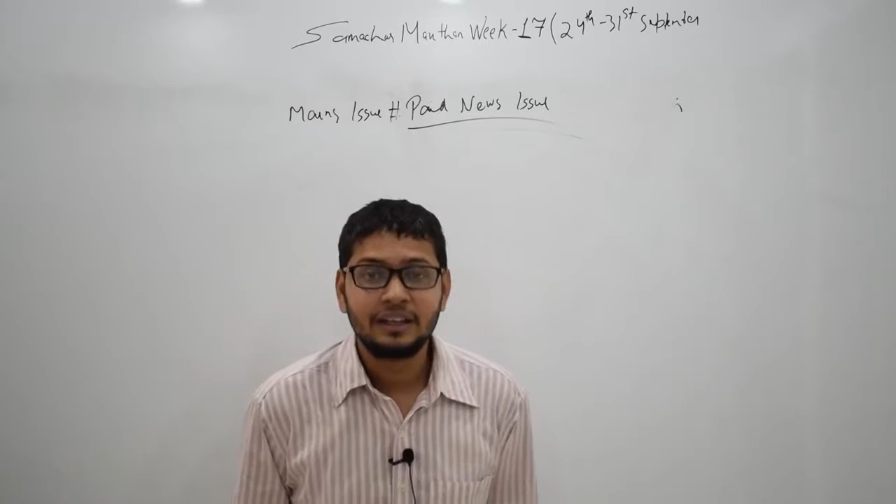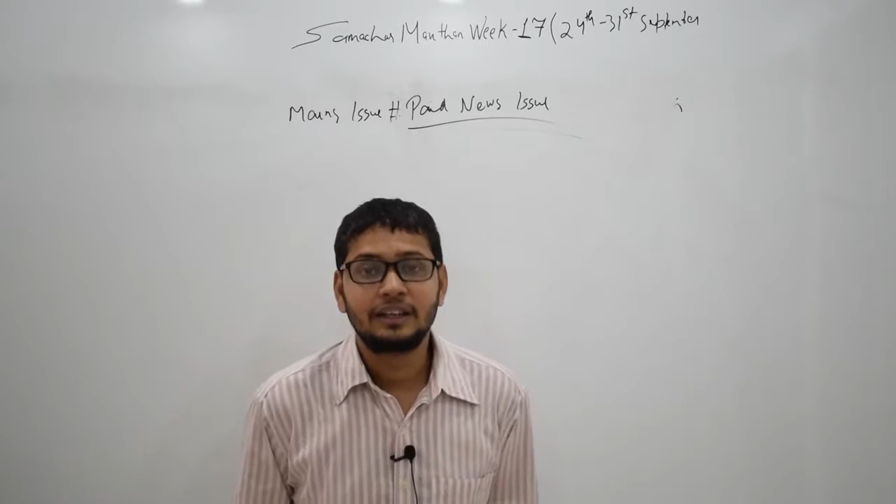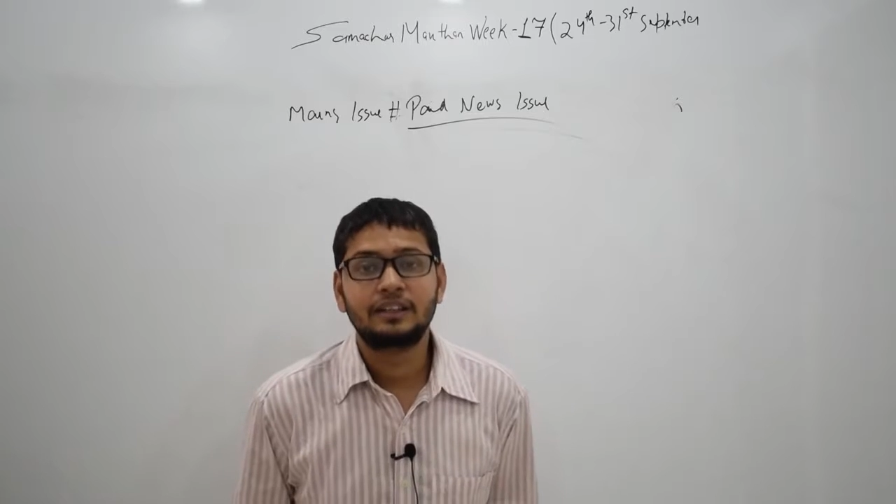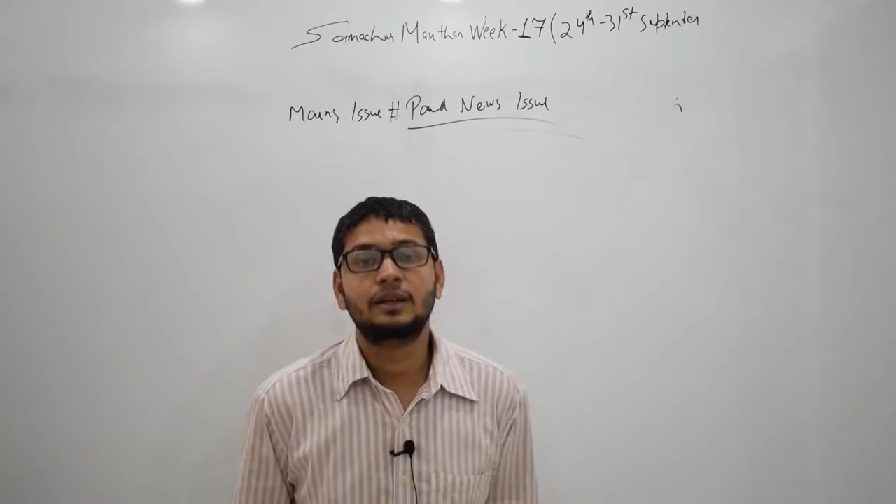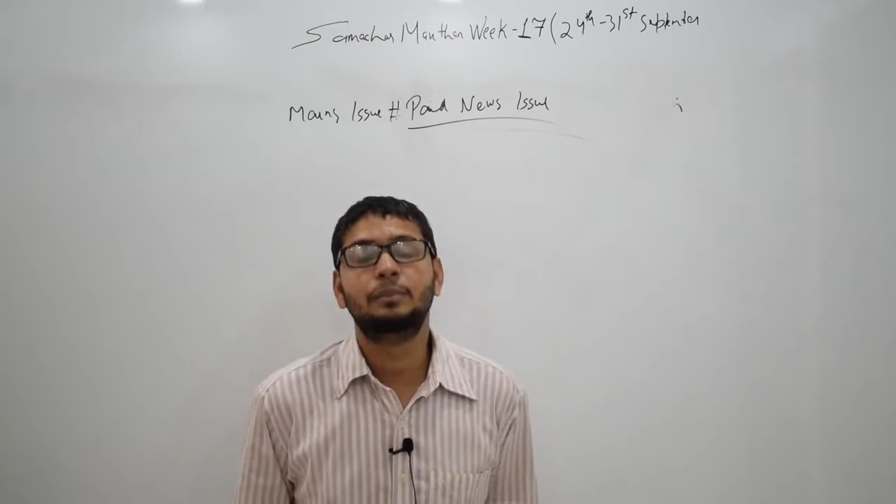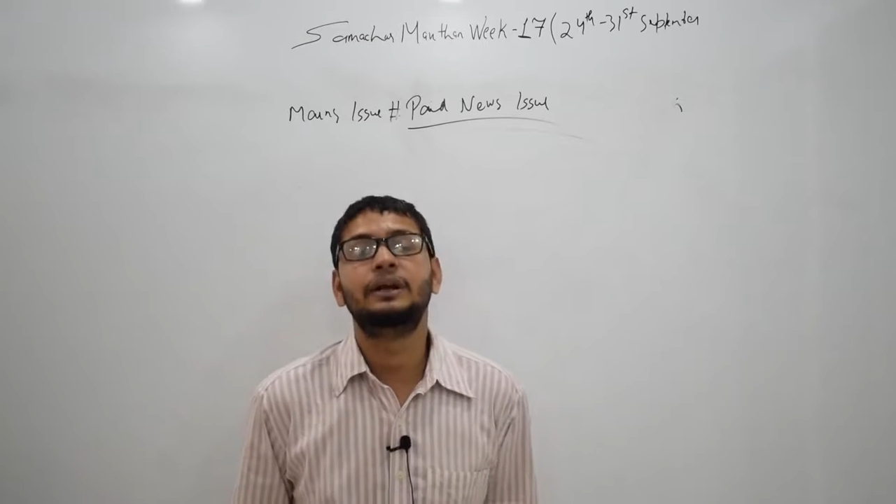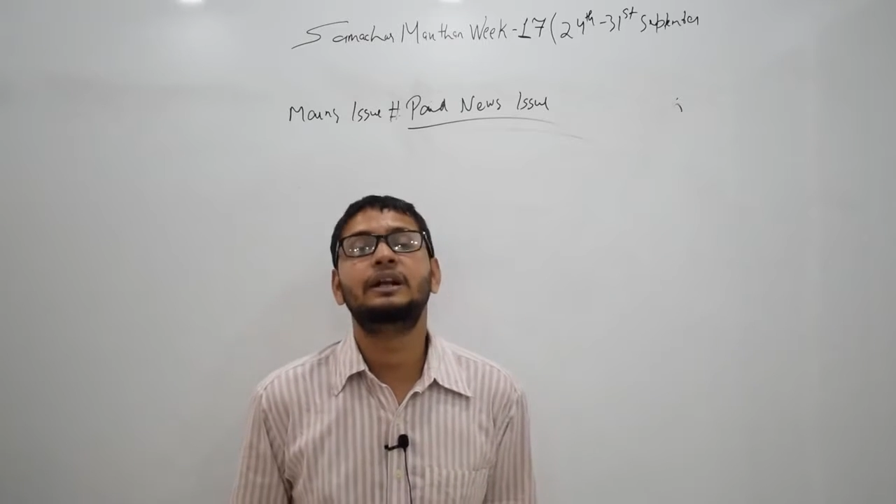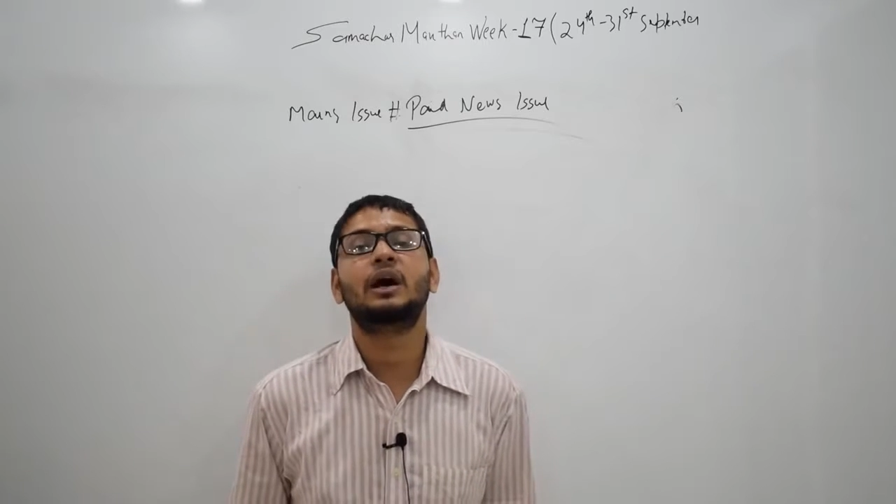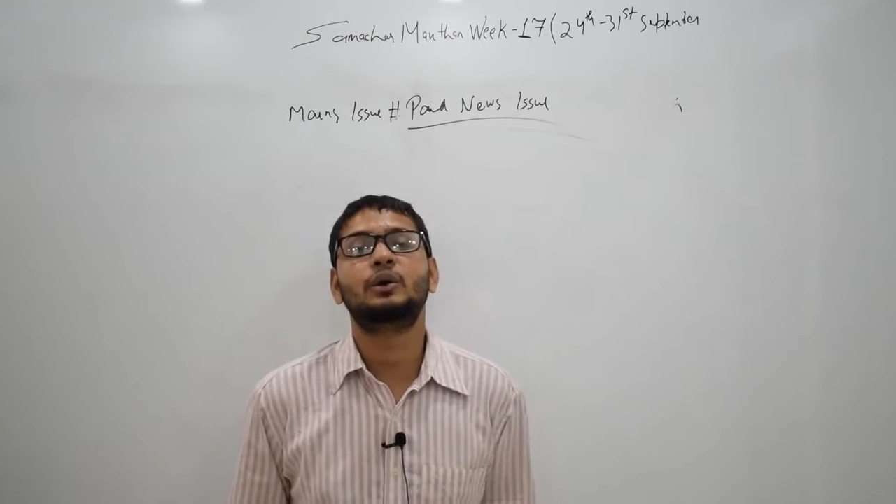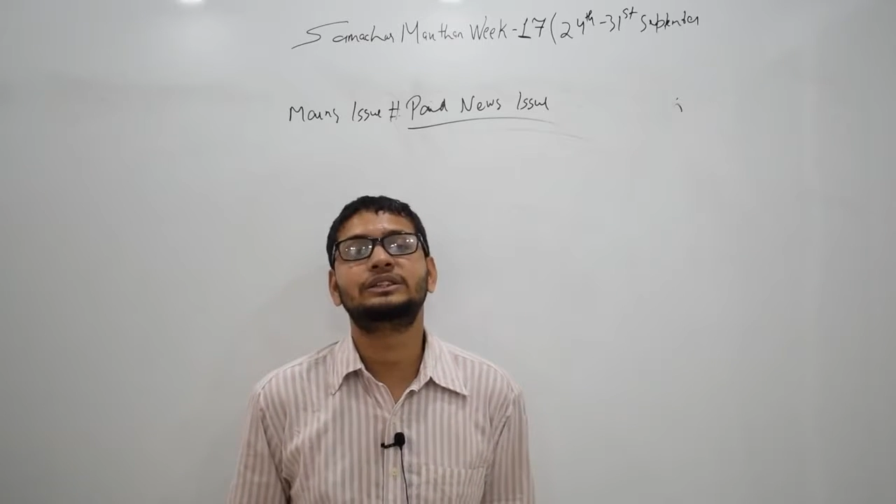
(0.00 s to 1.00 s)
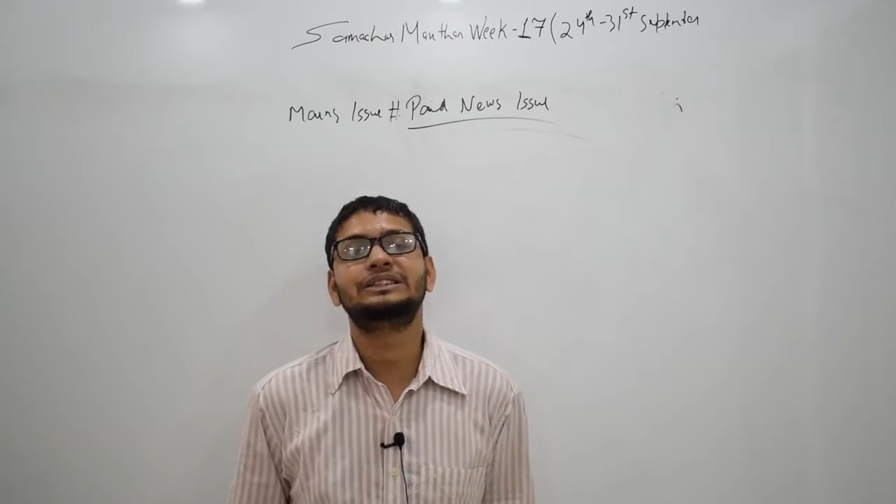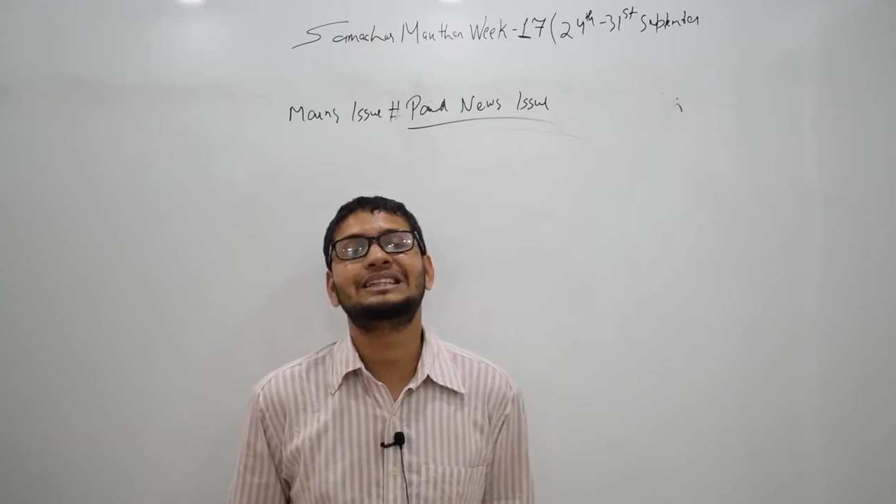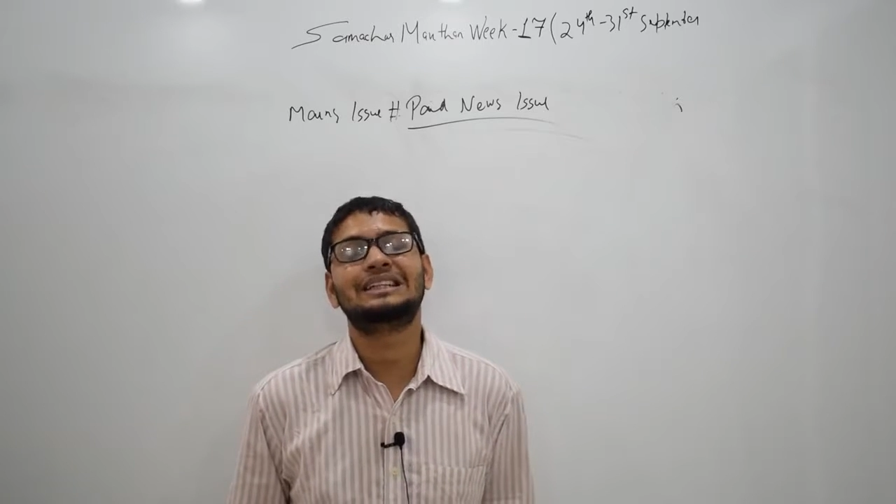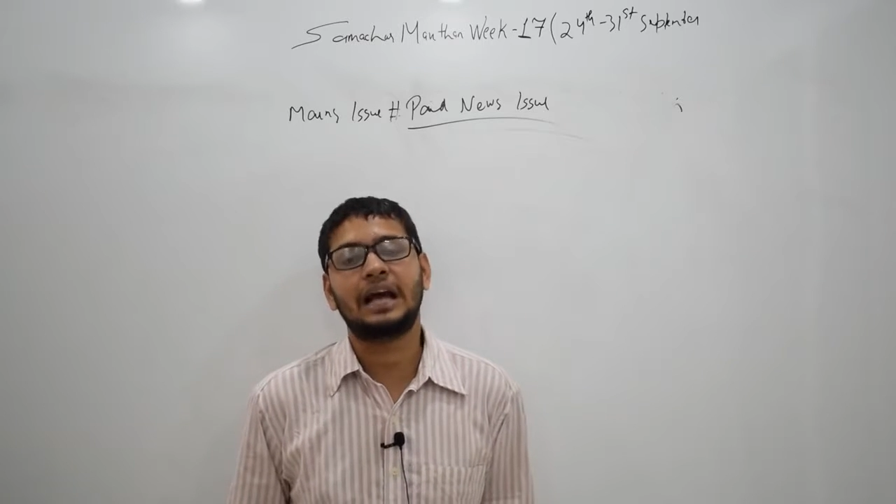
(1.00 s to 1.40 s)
the media houses in